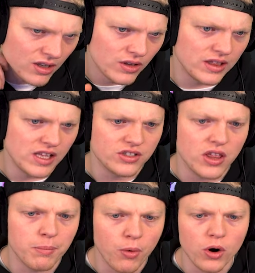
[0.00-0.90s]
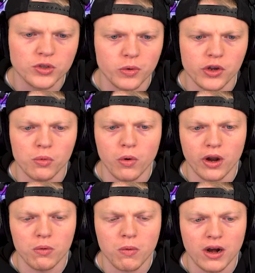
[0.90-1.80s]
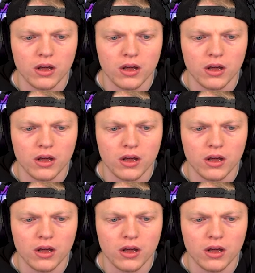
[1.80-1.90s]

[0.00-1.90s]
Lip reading: Like, these are the boards where you wouldn't want.